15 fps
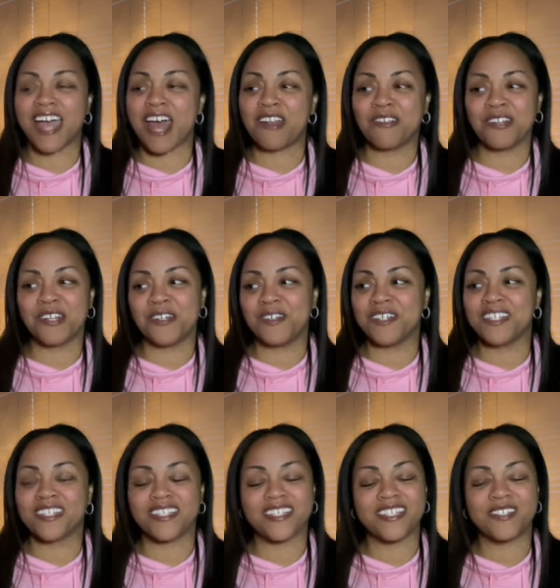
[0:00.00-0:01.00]
I don't know.
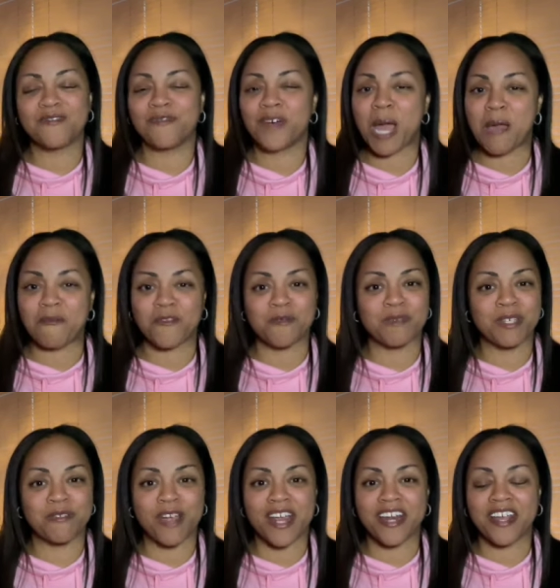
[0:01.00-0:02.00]
It's it's a vibe for me
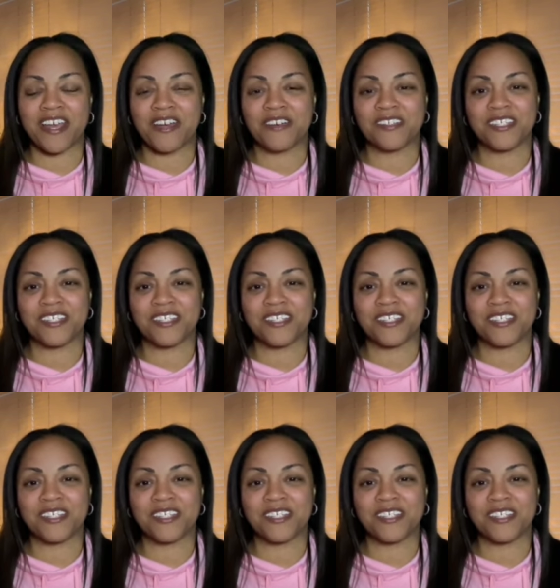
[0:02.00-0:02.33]
right now.